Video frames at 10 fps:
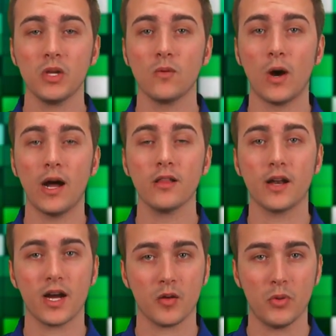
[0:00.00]
Meanwhile, in
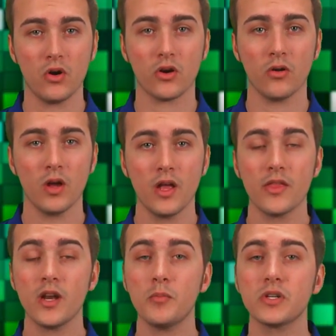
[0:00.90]
Acapulco,
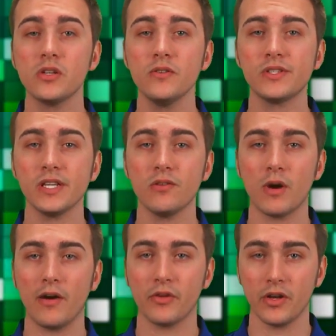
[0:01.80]
the number 2 seed
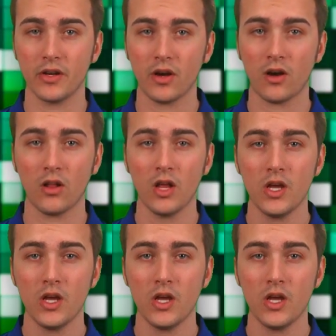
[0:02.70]
Rafa Nadal